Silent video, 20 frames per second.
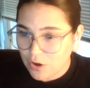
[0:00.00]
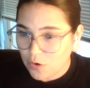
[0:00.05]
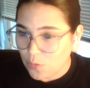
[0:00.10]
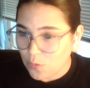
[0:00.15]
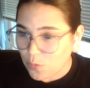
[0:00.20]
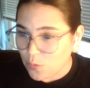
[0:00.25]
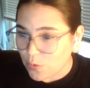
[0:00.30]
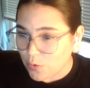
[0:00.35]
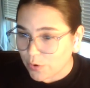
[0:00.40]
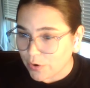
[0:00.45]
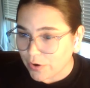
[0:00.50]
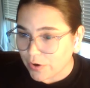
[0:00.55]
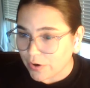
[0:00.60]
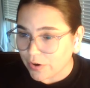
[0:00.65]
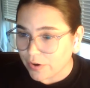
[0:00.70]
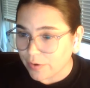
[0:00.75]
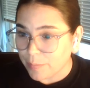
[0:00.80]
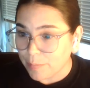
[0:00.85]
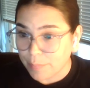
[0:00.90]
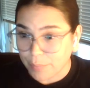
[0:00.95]

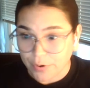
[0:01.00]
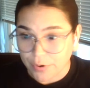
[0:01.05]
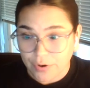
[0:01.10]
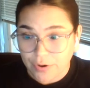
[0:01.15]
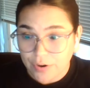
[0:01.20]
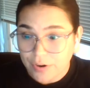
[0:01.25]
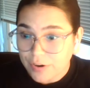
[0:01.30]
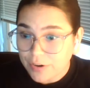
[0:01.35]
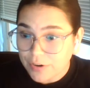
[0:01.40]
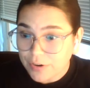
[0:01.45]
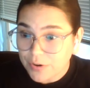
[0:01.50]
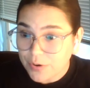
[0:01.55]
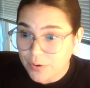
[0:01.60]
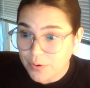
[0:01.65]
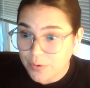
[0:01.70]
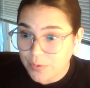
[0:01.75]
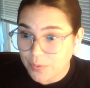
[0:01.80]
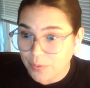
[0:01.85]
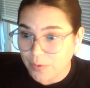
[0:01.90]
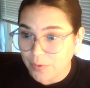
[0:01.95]
or bird
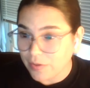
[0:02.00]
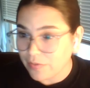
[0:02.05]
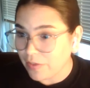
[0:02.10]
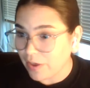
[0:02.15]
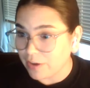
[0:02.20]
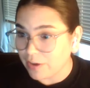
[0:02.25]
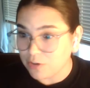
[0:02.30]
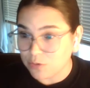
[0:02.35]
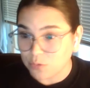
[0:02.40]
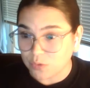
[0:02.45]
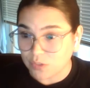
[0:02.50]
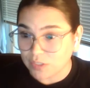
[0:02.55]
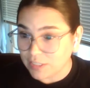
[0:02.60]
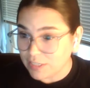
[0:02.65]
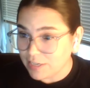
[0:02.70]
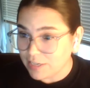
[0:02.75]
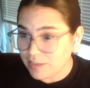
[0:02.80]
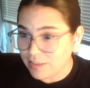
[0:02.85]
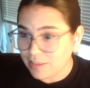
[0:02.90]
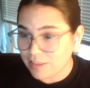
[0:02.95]
that you
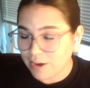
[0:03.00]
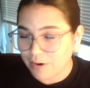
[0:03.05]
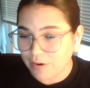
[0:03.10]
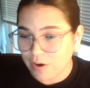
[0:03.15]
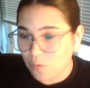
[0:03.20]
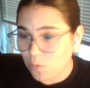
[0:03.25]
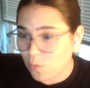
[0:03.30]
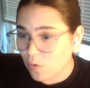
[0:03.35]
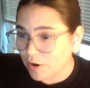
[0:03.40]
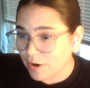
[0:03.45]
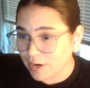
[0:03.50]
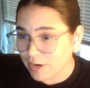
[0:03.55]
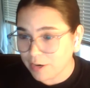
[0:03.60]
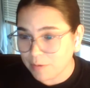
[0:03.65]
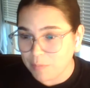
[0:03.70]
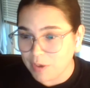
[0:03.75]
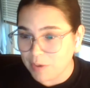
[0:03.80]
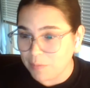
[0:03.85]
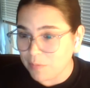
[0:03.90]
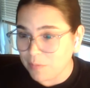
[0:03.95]
see there at work,
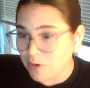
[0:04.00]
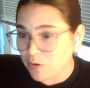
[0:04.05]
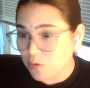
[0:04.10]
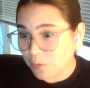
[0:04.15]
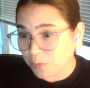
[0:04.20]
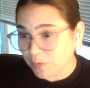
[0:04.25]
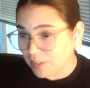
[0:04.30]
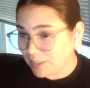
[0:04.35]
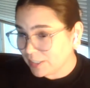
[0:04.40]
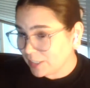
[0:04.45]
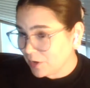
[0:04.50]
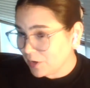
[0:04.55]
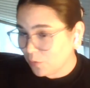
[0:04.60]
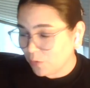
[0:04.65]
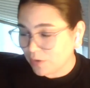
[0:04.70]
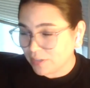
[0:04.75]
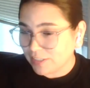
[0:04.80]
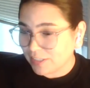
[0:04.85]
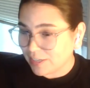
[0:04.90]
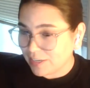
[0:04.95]
maybe you only see it
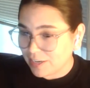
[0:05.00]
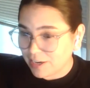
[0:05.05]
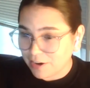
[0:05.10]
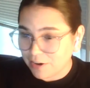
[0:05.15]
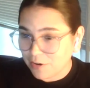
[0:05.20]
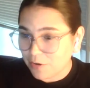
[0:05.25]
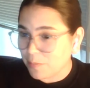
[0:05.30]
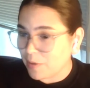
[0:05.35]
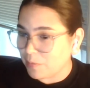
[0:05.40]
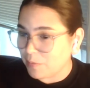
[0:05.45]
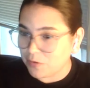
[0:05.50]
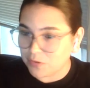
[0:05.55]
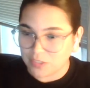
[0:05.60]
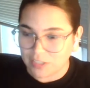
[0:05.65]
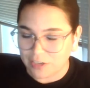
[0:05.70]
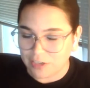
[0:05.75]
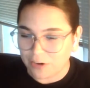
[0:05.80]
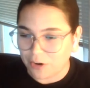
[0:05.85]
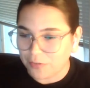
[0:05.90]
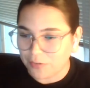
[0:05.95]
once a year, or maybe you
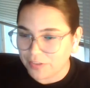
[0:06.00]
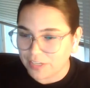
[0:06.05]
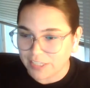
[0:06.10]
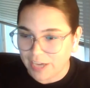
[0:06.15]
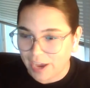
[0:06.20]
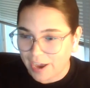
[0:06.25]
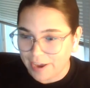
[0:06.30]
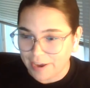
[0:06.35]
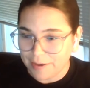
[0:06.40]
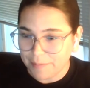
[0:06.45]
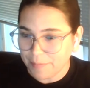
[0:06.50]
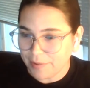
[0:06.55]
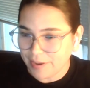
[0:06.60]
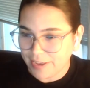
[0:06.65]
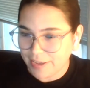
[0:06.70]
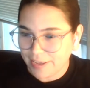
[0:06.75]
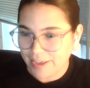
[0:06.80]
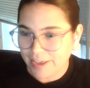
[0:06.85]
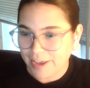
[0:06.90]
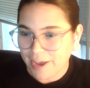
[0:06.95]
see it all the time.
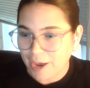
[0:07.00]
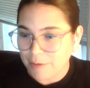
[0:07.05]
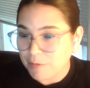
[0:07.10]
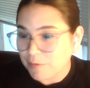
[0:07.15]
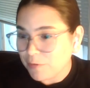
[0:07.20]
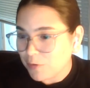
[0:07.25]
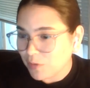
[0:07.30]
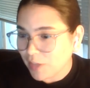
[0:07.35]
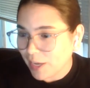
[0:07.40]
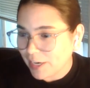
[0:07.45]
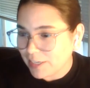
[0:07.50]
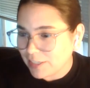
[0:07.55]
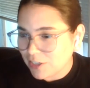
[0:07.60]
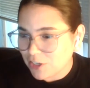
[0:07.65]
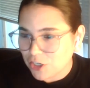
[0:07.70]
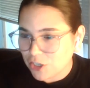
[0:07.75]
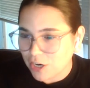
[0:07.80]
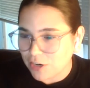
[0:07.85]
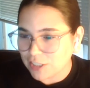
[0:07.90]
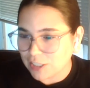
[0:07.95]
If you'd like to
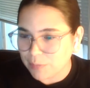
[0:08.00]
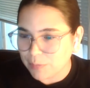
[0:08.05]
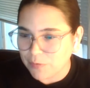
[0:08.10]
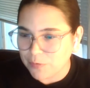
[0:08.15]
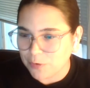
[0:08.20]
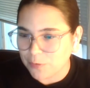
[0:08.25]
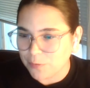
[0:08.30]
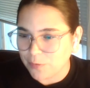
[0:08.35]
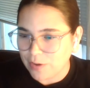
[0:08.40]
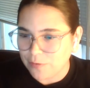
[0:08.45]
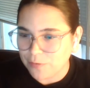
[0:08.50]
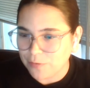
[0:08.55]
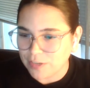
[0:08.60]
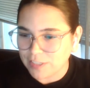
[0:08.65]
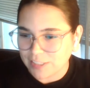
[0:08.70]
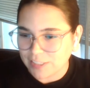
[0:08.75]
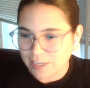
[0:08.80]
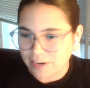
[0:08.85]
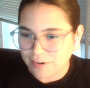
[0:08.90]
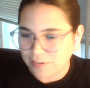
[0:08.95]
share some of your
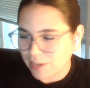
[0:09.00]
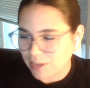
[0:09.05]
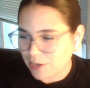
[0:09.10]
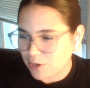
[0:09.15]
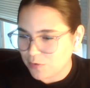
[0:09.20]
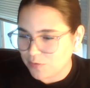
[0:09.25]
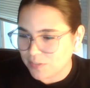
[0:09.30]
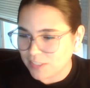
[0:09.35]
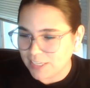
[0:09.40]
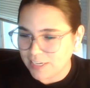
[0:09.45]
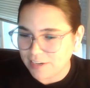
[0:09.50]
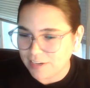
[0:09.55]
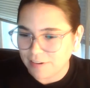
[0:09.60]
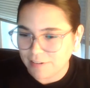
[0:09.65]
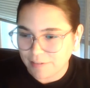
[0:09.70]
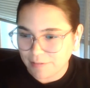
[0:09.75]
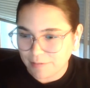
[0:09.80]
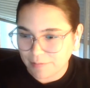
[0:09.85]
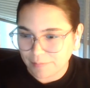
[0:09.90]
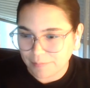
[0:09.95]
favorites there that you've seen.
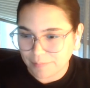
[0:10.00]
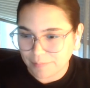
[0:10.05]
